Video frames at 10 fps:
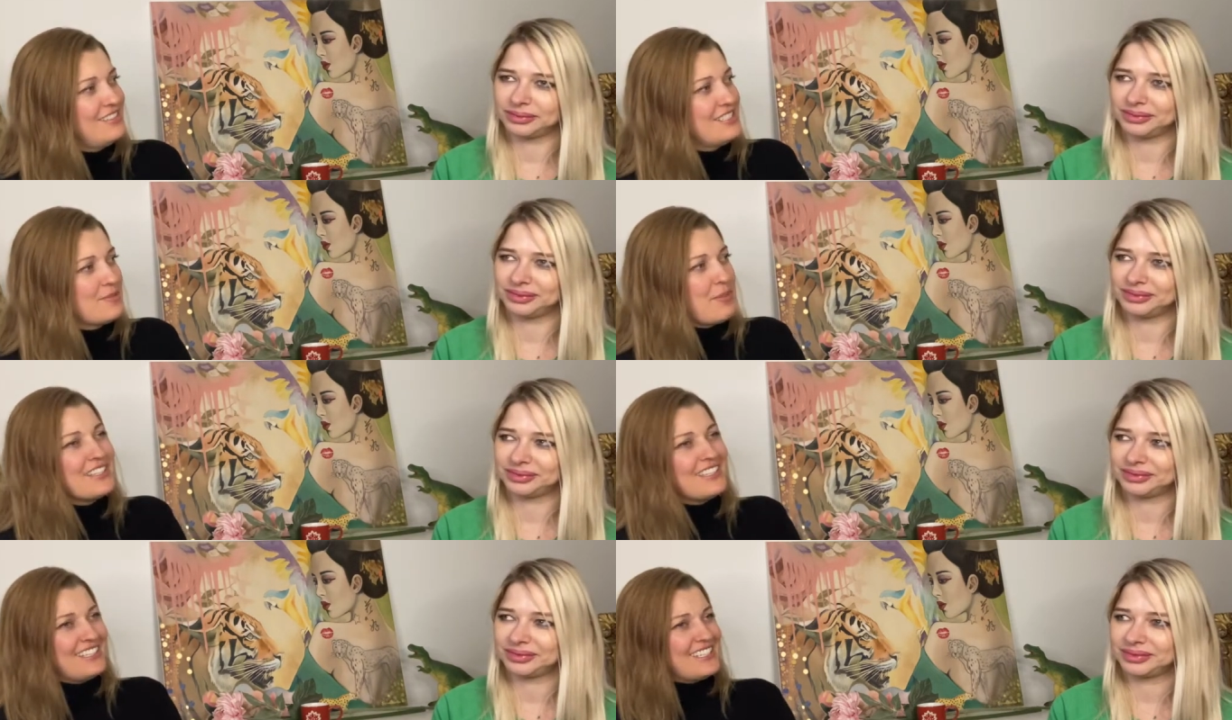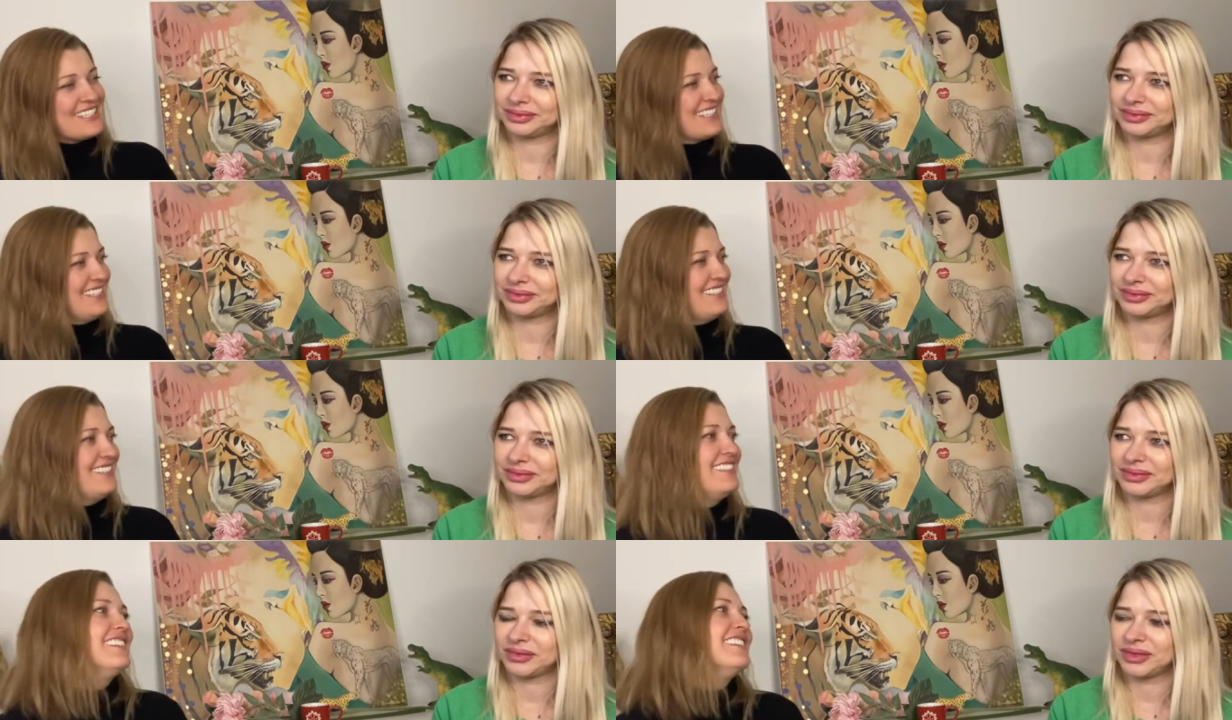Speaker 1: spectators.
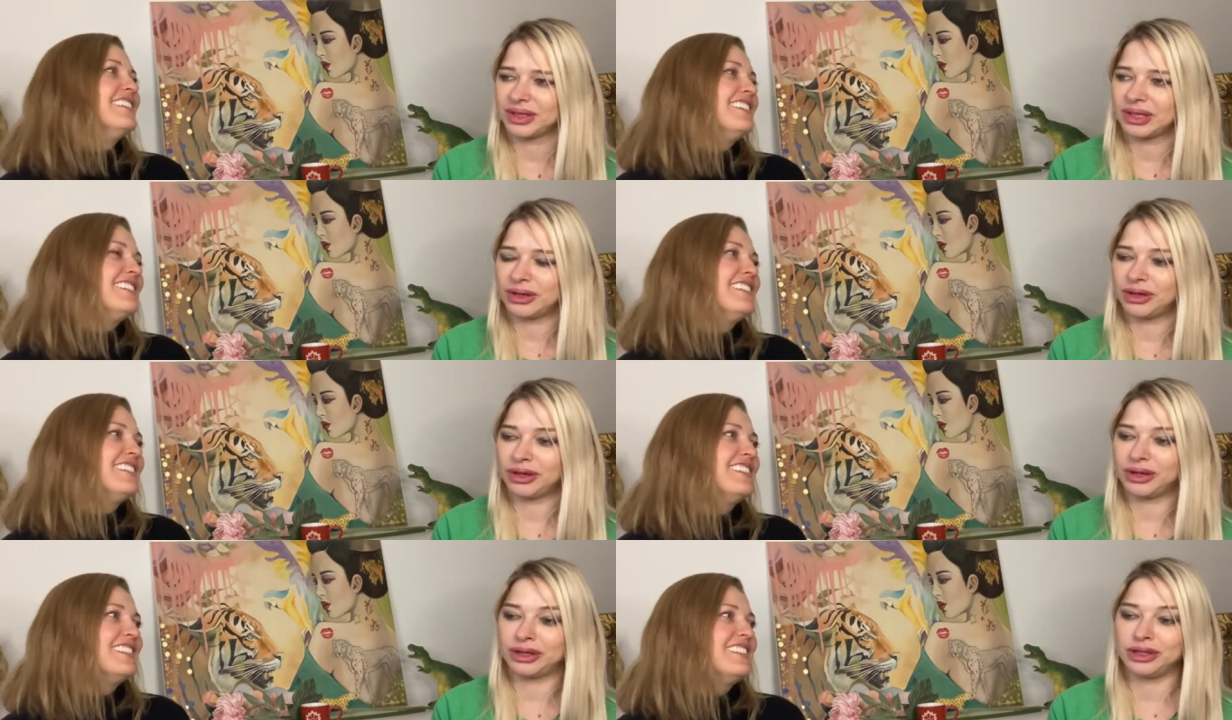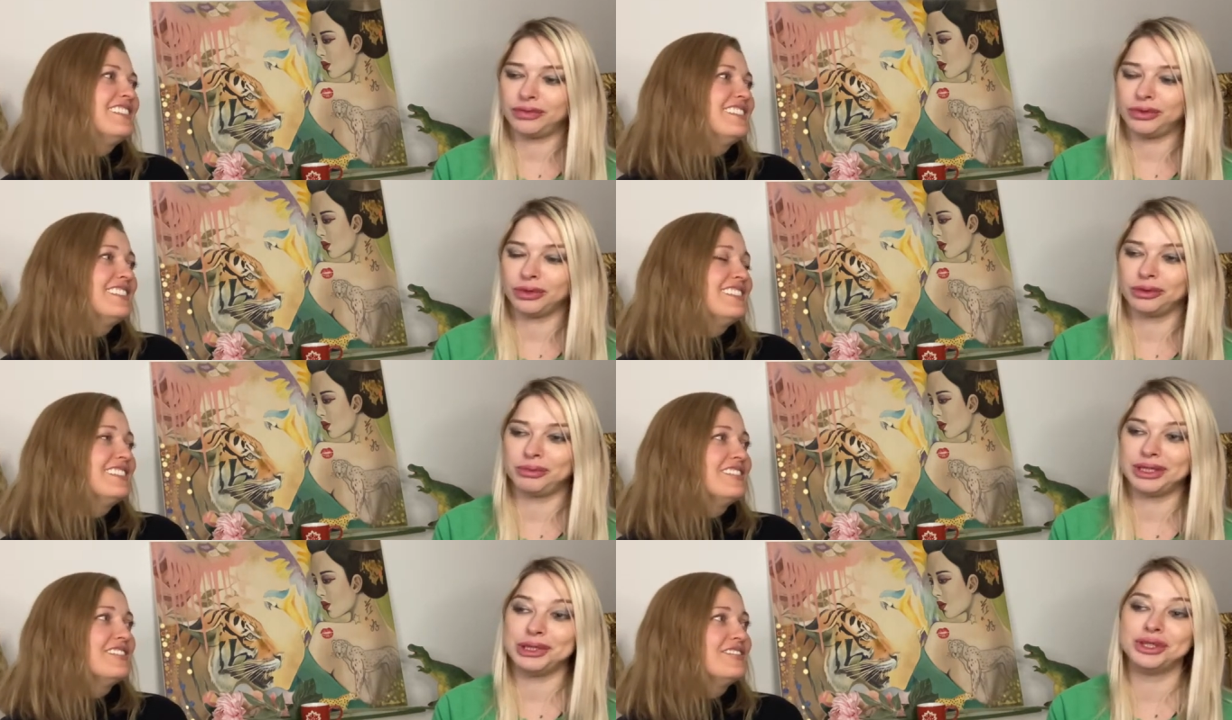Uh, if you would be
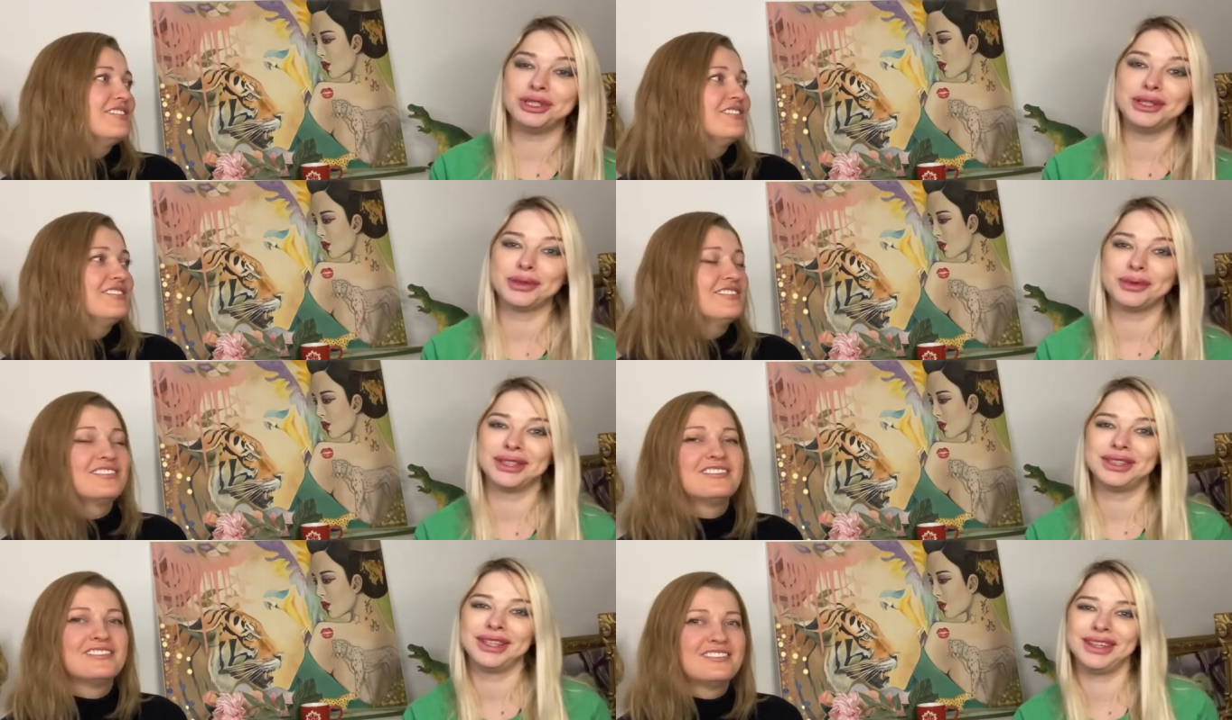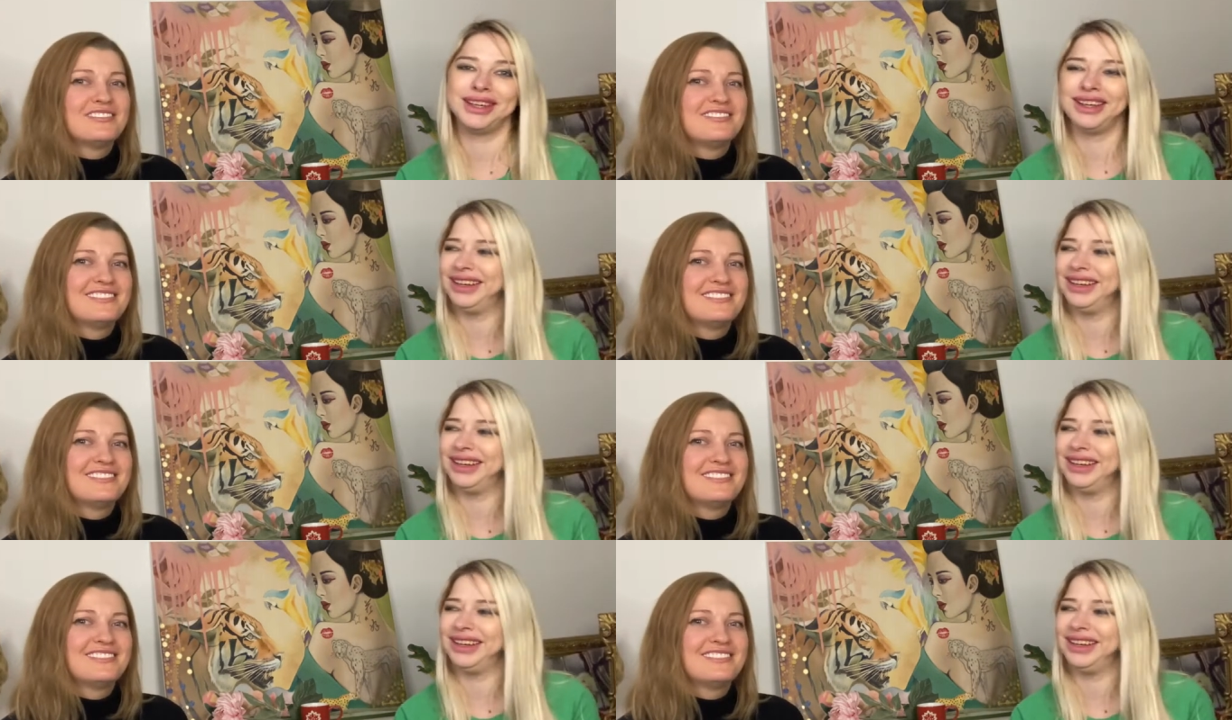in Geneva one day,